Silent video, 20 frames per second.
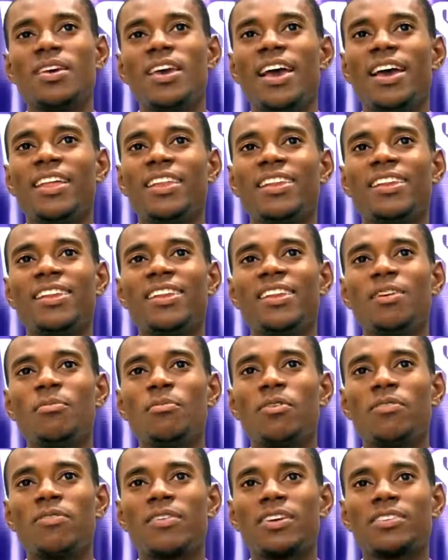and then the number
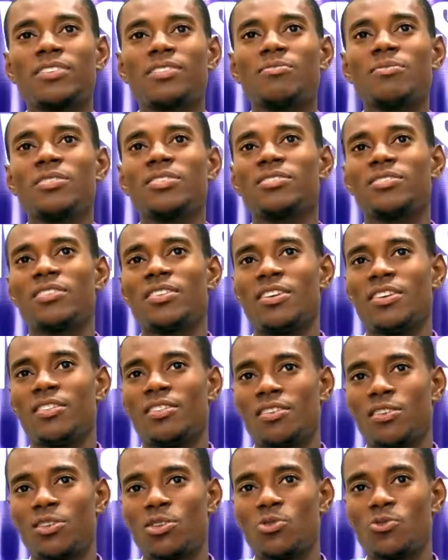of customers in
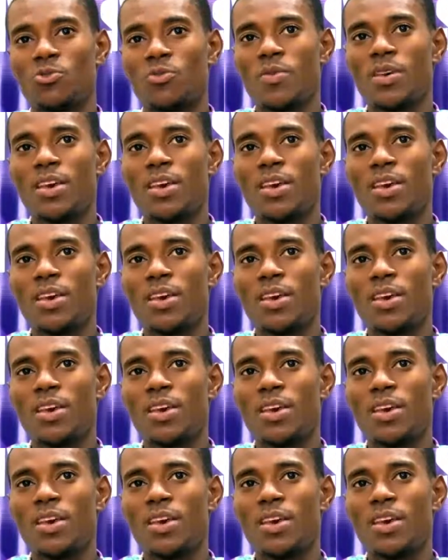the queue,